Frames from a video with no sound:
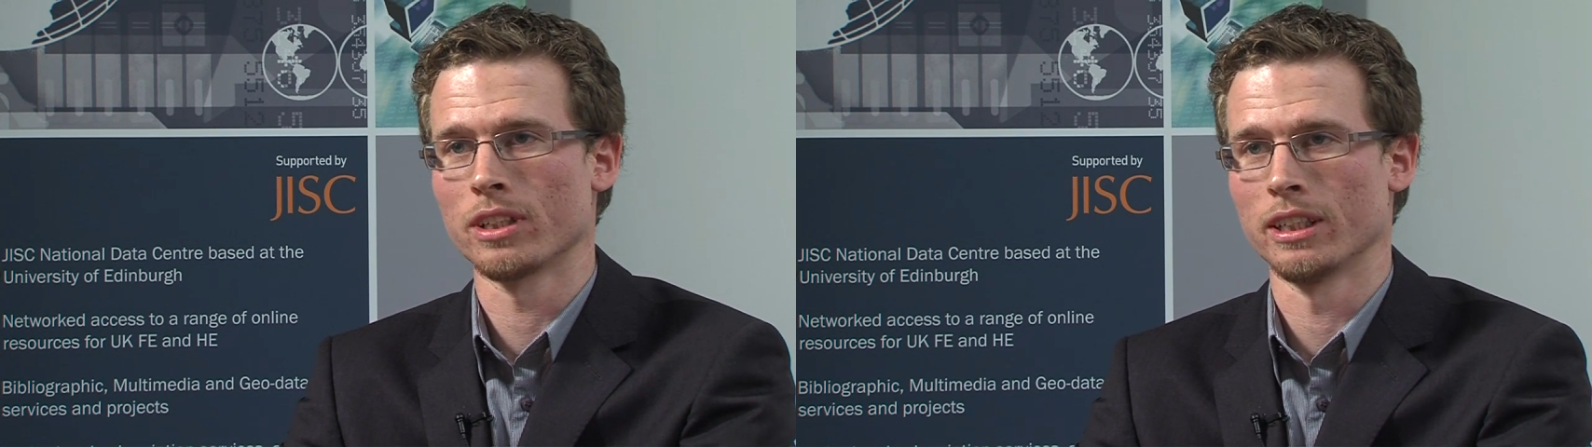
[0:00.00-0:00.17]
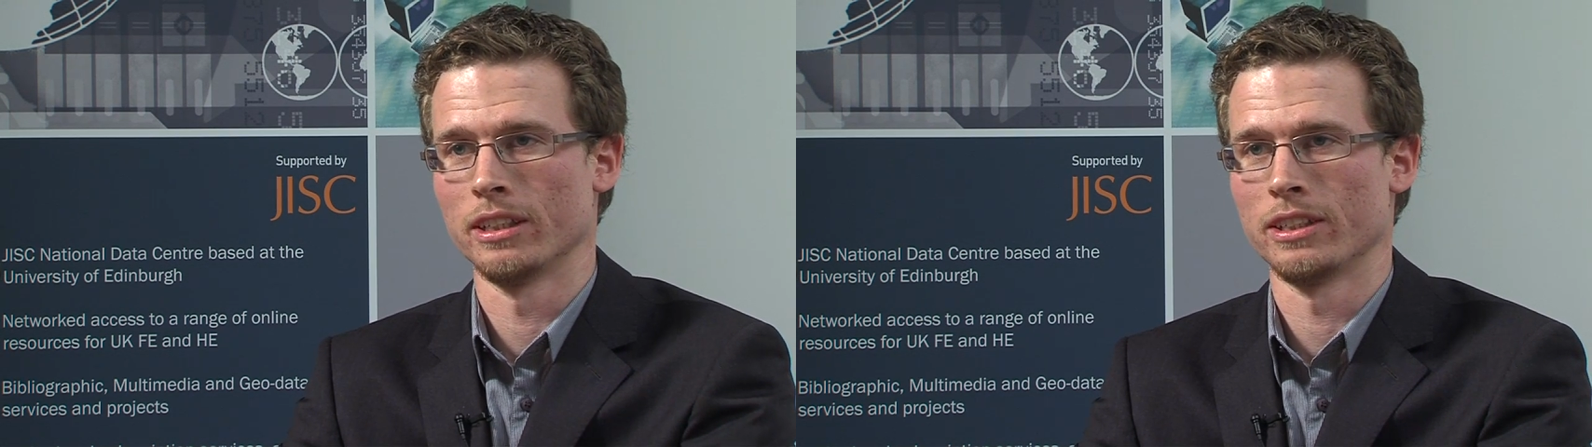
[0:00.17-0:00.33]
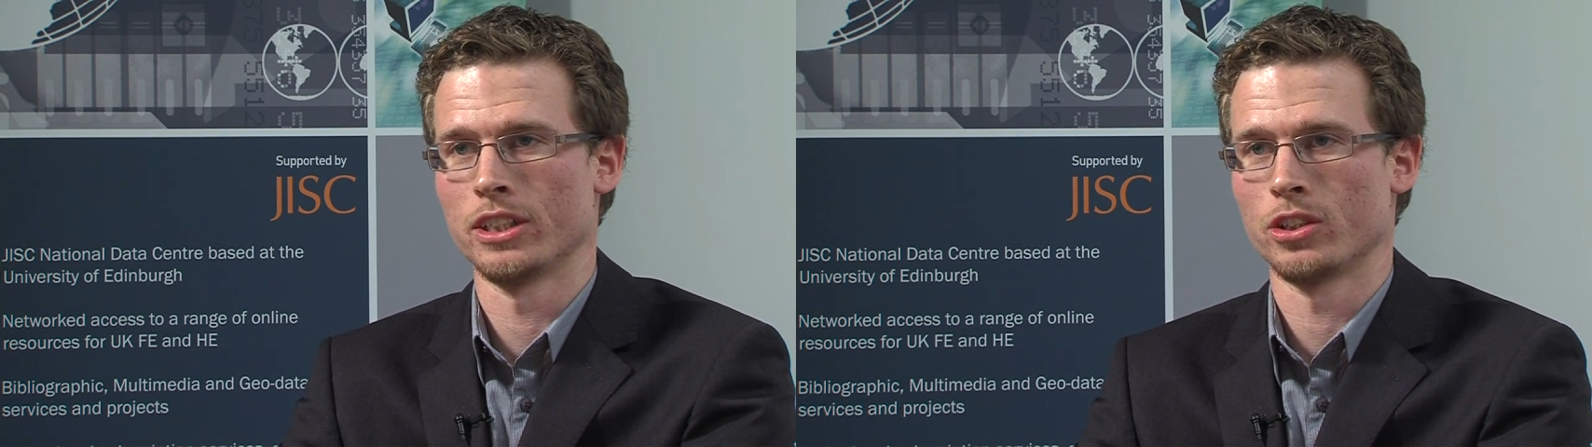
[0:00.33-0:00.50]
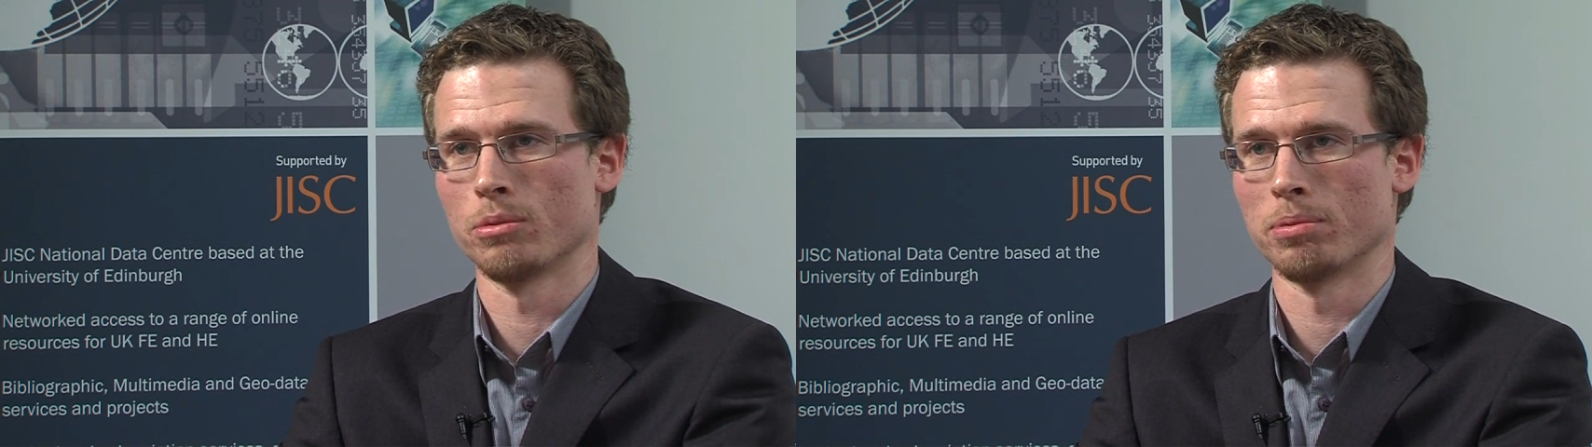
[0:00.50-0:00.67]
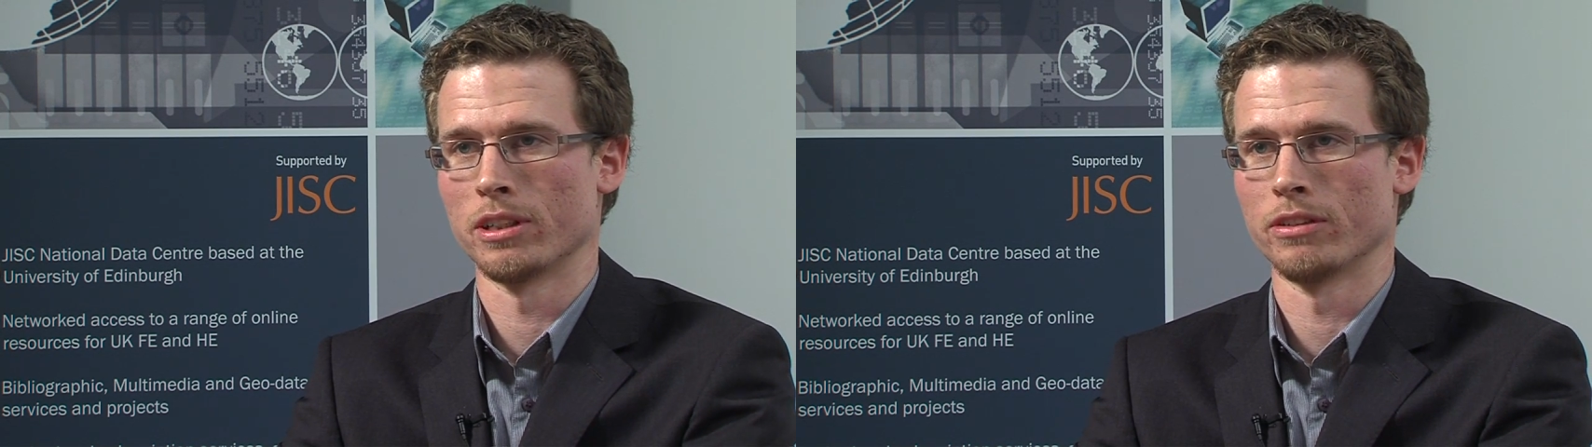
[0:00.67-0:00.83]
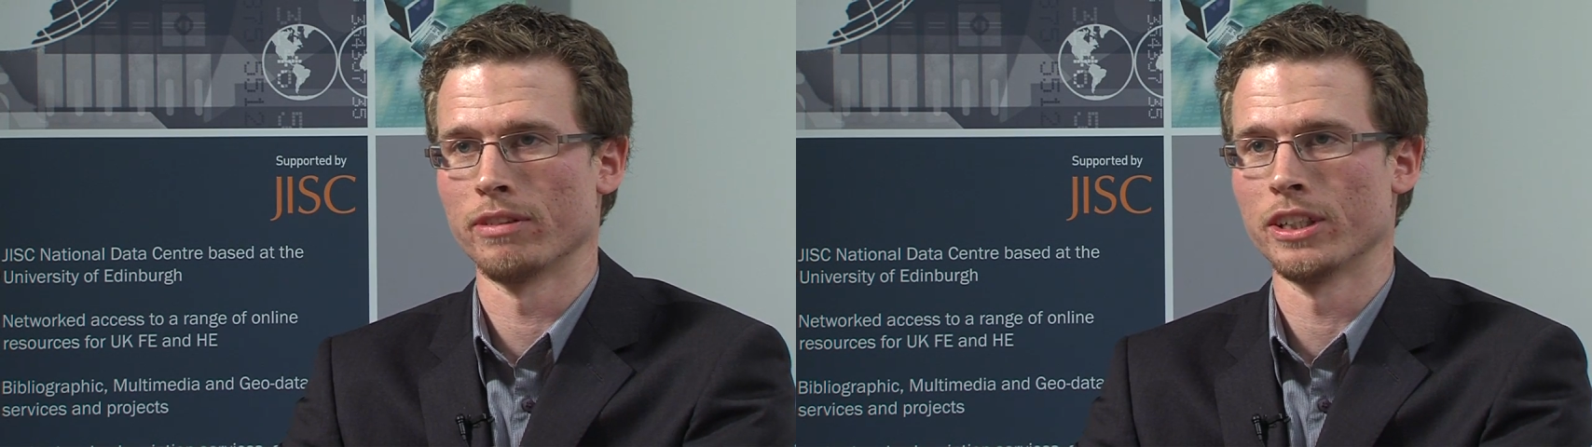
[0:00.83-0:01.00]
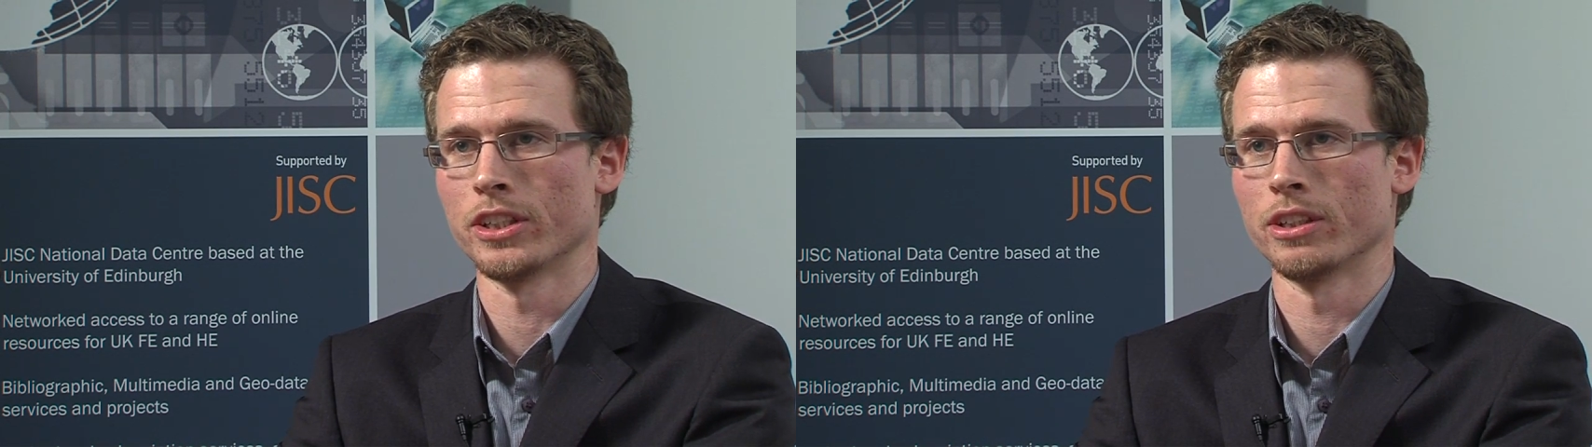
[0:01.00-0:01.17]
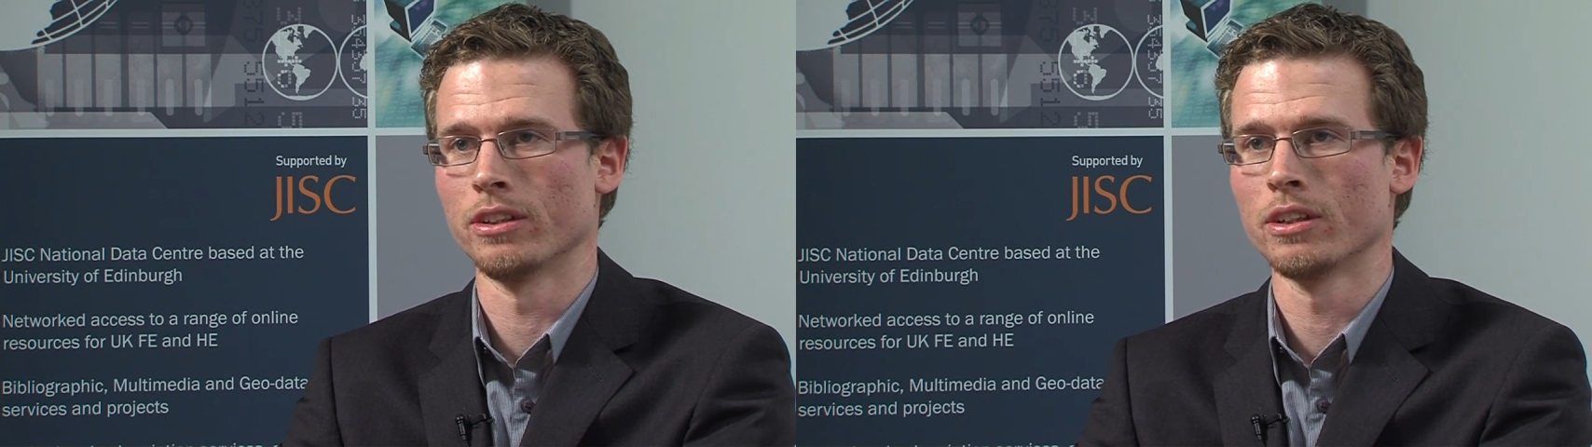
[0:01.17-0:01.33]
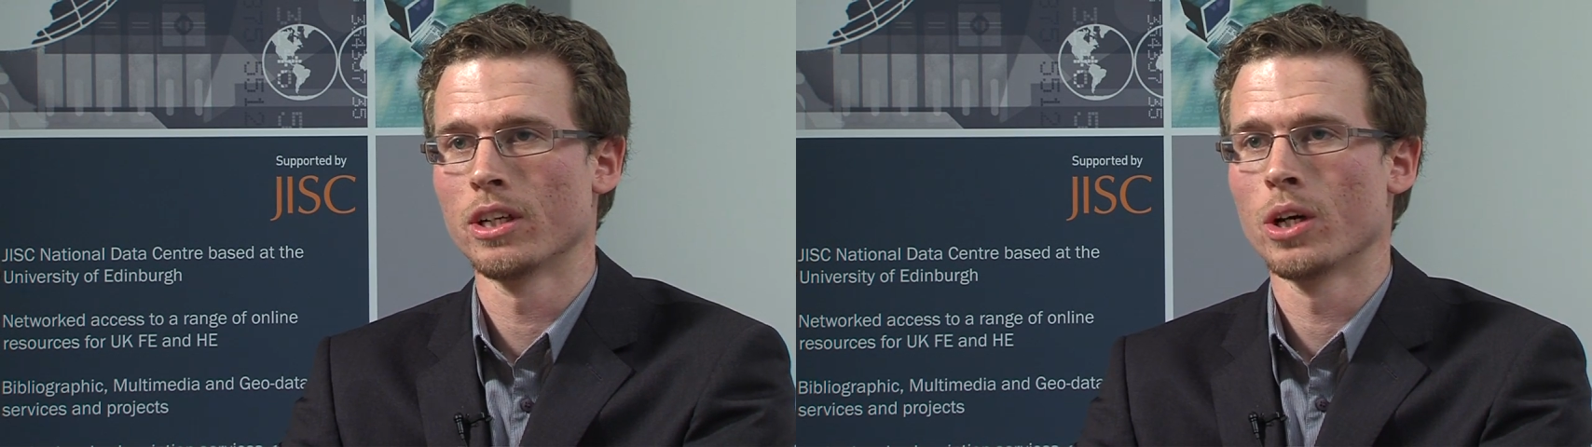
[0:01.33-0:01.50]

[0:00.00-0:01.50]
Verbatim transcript: in digital preservation